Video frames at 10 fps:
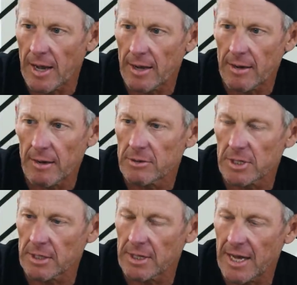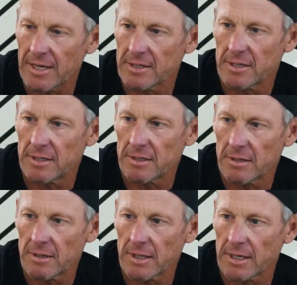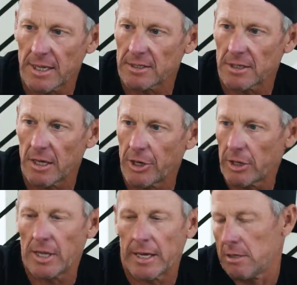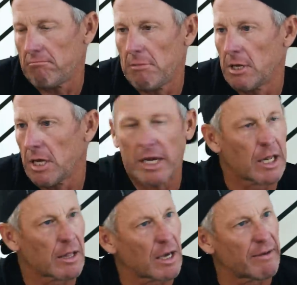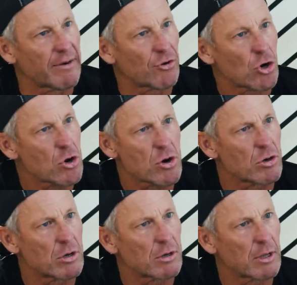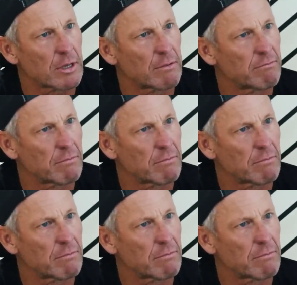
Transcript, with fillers: I, I was like, that is like that's un, like unlike anything I've ever heard. Like